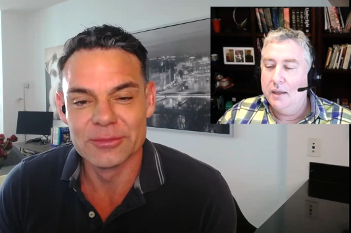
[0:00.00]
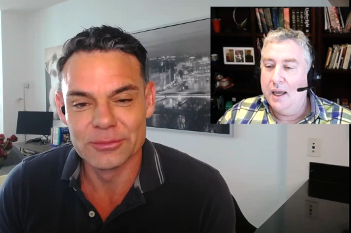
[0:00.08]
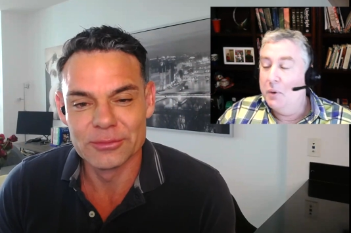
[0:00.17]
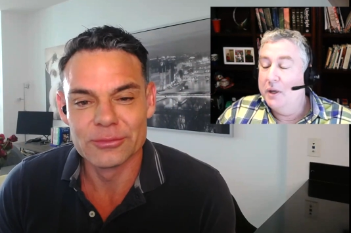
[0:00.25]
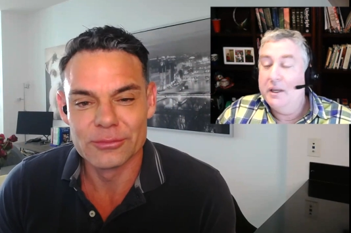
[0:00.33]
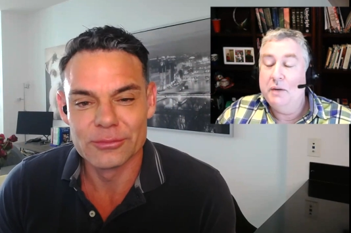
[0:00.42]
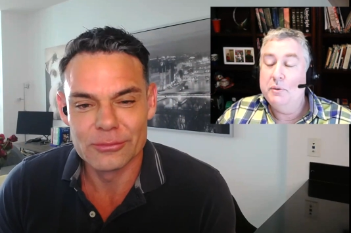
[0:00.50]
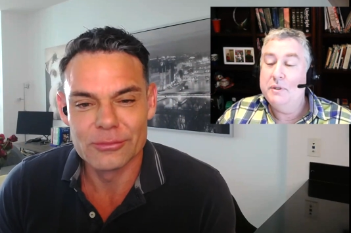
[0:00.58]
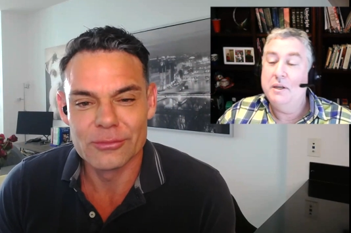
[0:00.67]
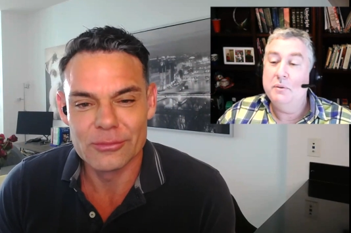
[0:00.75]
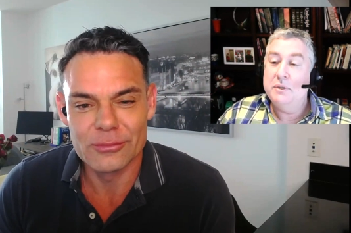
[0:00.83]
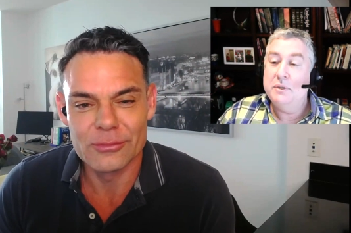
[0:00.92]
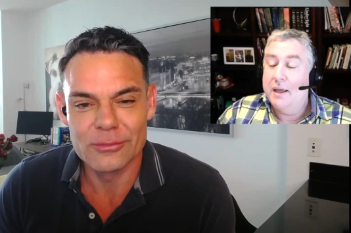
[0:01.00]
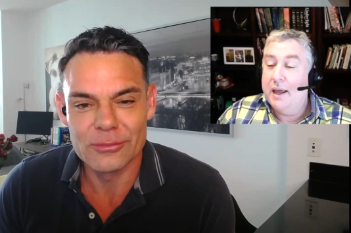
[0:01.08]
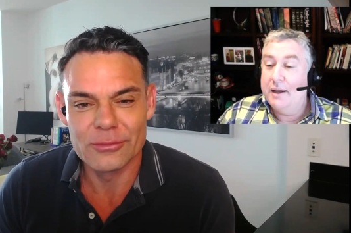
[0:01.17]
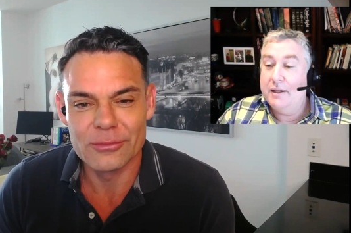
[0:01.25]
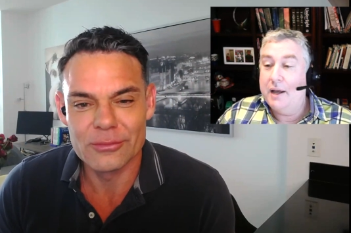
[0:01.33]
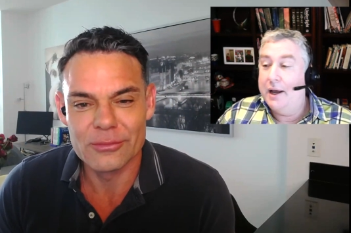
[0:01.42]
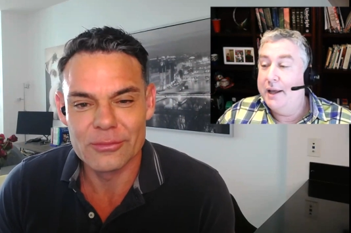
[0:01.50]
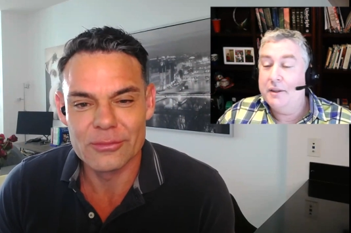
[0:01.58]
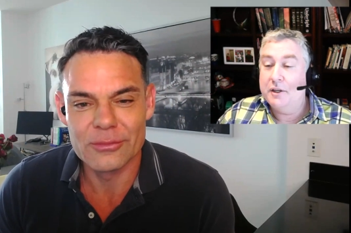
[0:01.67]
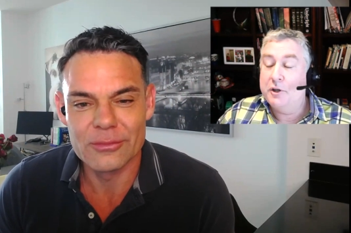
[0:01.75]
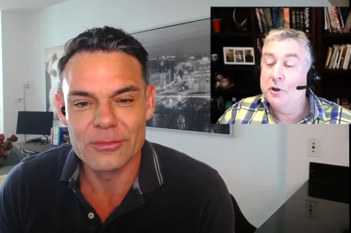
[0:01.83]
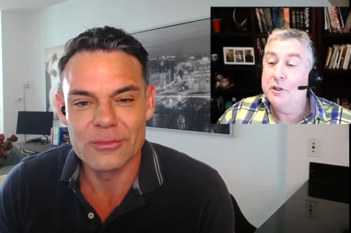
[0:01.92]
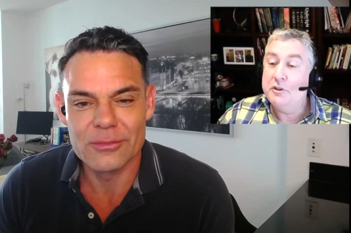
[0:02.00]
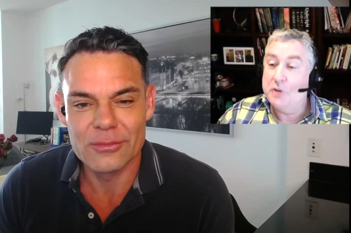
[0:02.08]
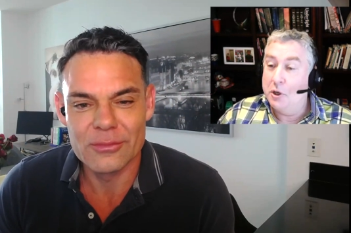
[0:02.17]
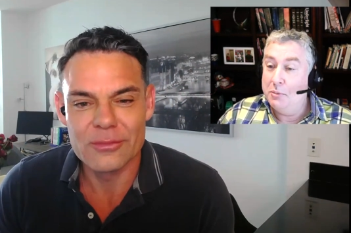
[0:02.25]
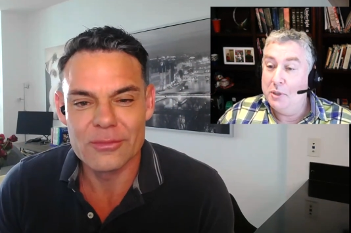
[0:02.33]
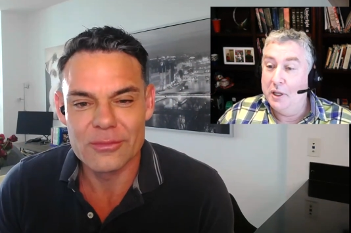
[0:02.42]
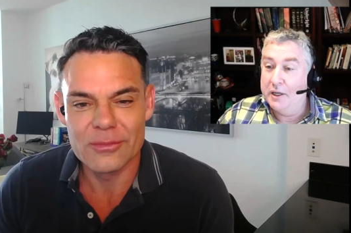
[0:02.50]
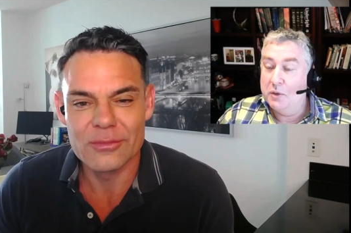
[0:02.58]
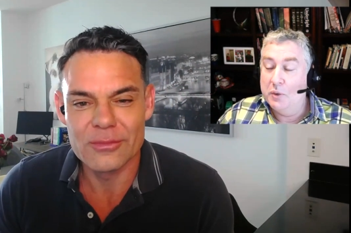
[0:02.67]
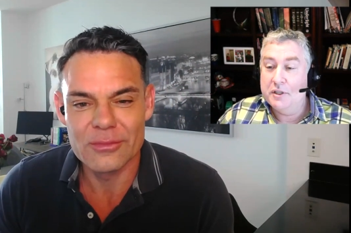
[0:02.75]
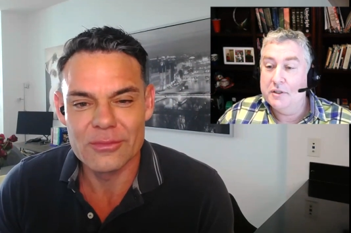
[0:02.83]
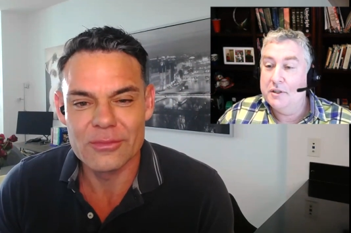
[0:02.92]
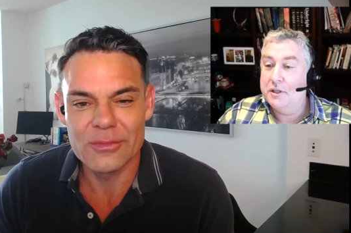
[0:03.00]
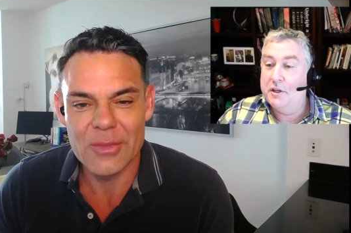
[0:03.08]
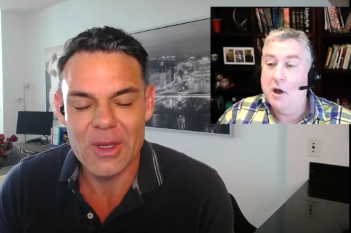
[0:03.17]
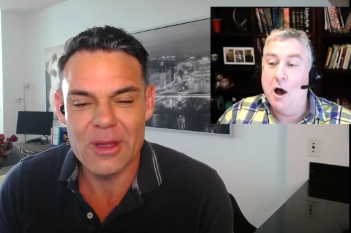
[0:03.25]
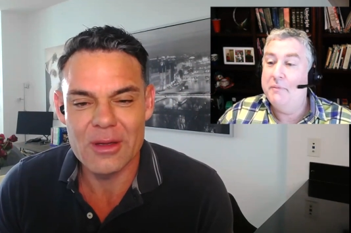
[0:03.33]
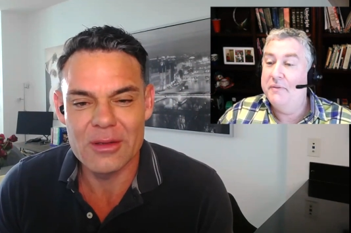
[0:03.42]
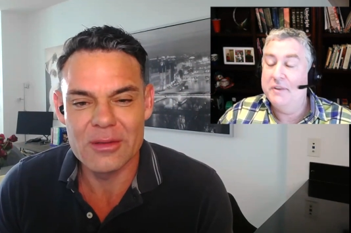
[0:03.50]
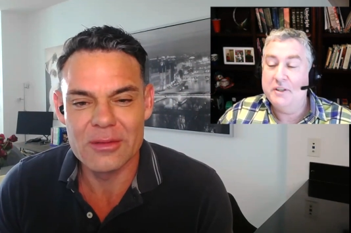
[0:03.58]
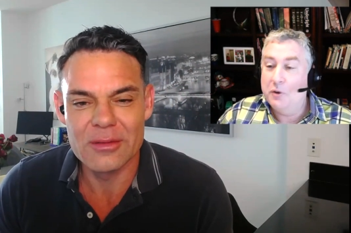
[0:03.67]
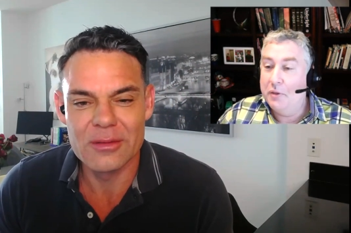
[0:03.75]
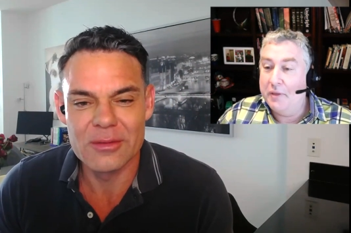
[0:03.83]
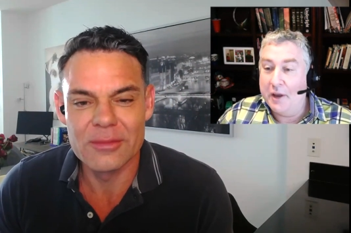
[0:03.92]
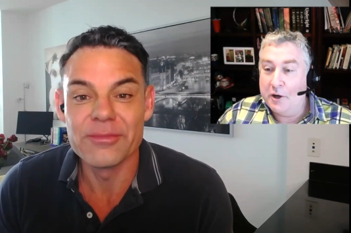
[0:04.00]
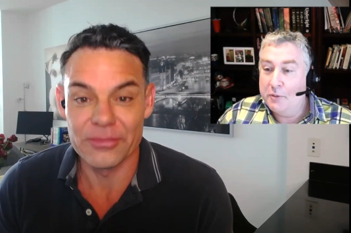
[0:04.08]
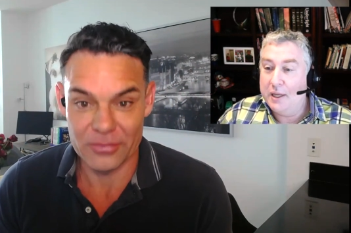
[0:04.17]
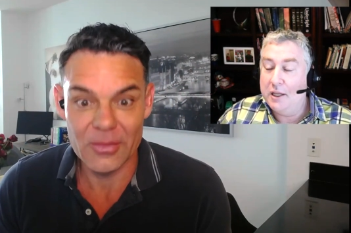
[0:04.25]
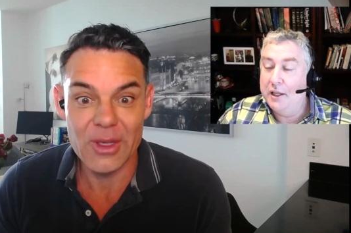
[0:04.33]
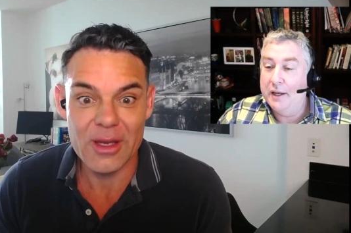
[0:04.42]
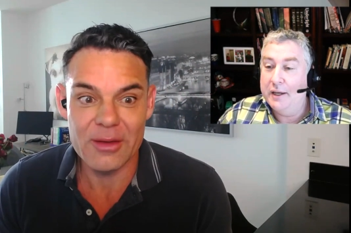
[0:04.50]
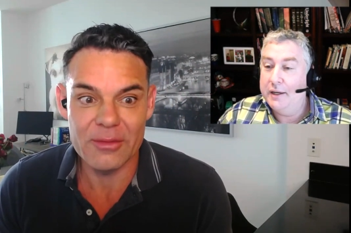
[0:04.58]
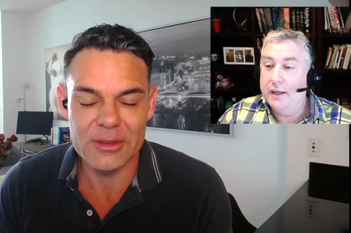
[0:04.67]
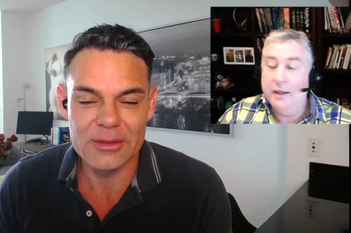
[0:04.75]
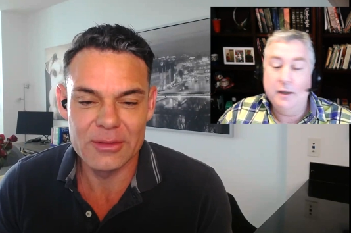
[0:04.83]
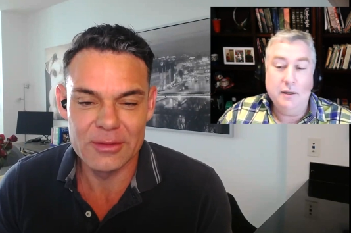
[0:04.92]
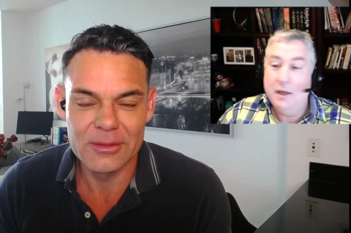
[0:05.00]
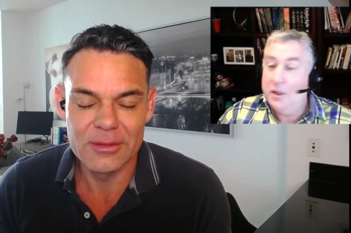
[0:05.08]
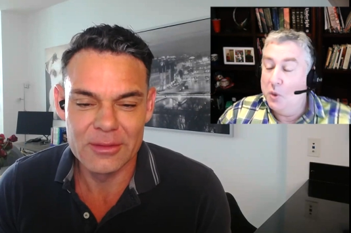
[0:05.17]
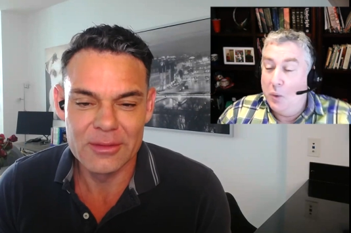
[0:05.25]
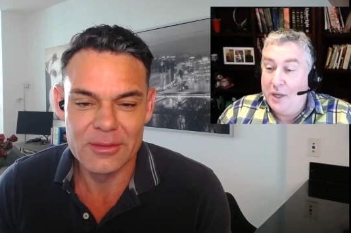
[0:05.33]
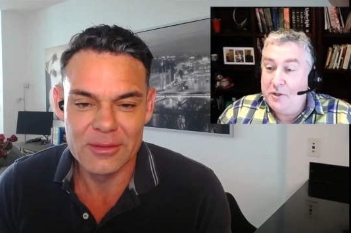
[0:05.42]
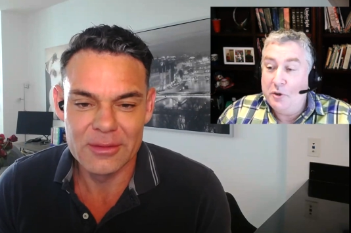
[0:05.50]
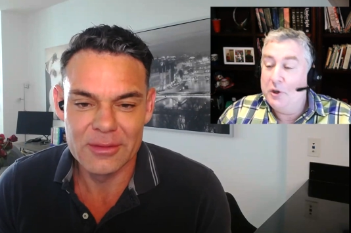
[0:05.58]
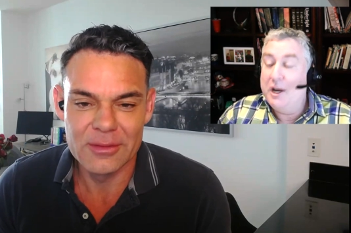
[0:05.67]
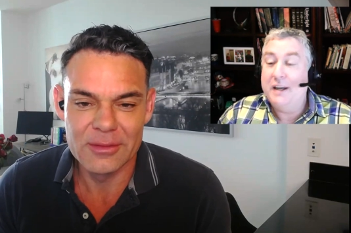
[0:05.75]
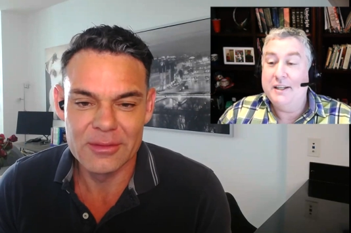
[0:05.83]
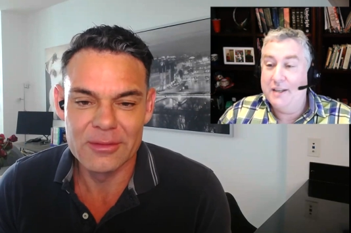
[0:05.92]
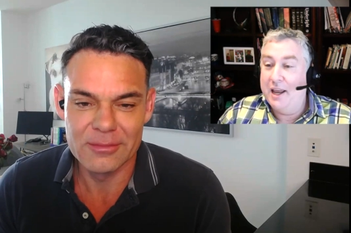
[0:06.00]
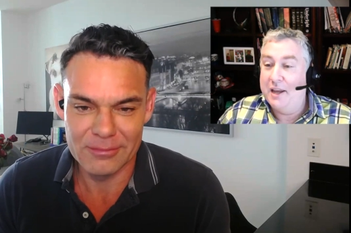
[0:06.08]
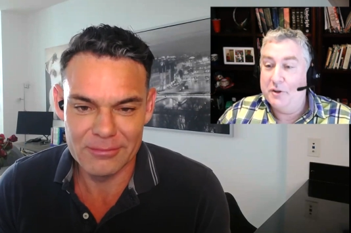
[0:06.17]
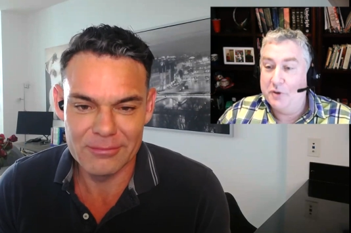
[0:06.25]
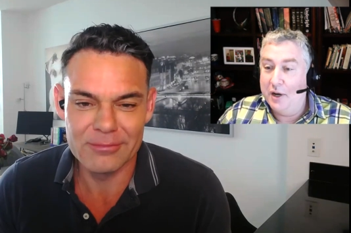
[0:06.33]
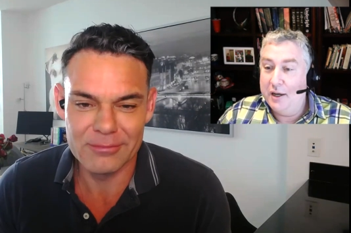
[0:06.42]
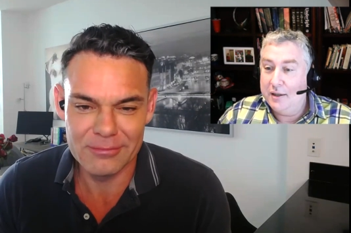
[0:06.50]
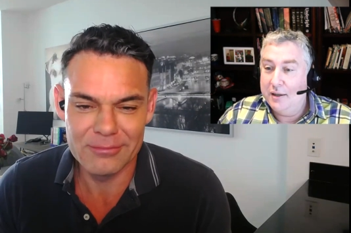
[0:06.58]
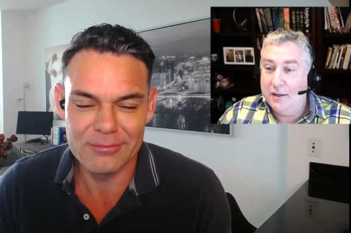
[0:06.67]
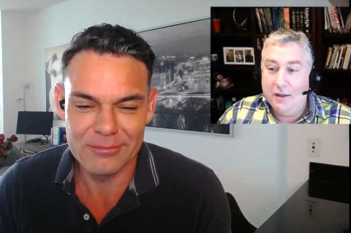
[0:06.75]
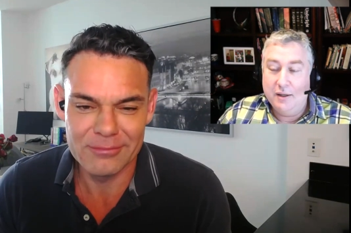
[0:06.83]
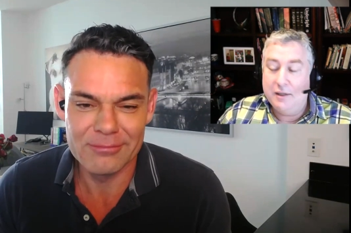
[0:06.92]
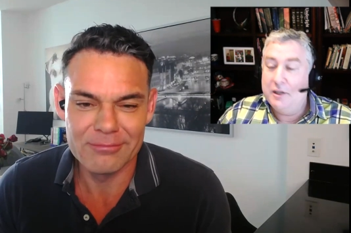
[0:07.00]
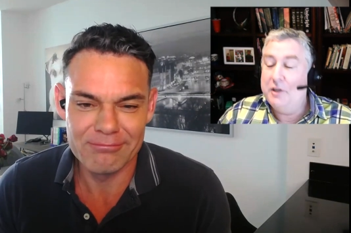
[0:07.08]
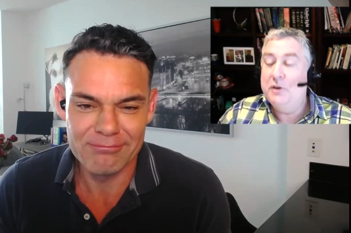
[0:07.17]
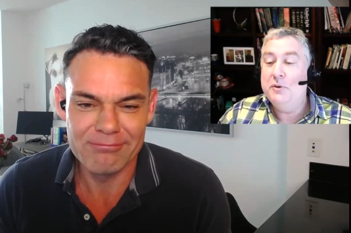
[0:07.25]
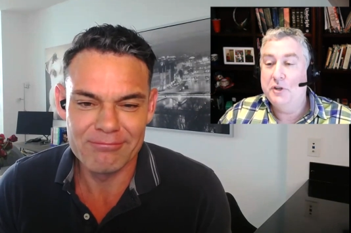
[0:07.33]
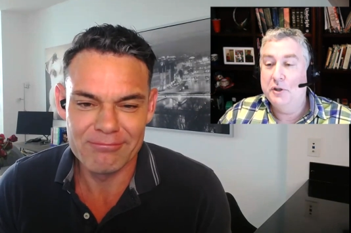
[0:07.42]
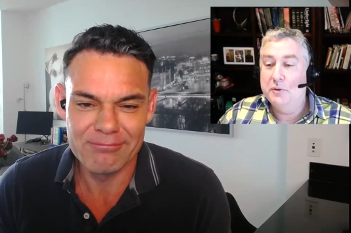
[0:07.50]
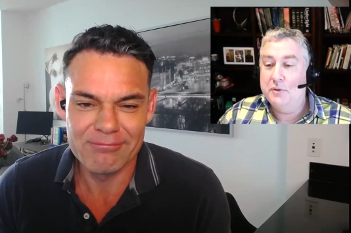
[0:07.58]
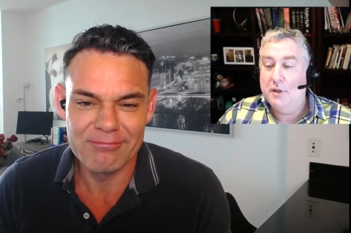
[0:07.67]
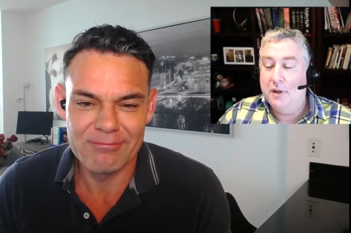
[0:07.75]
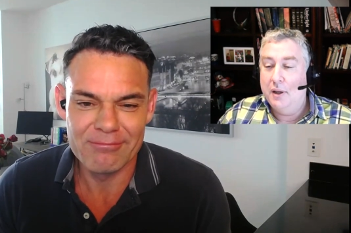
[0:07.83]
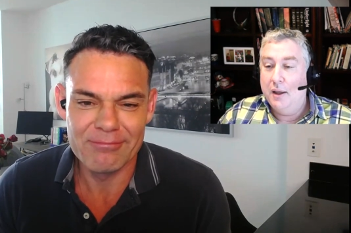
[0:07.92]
Speaker 1: Yeah, well he was he was the head guy at the Kerlan-Jobe Clinic, which is the top yeah. physical therapy clinic yeah, in the Western United States, mm-hmm. right? Huge, huge.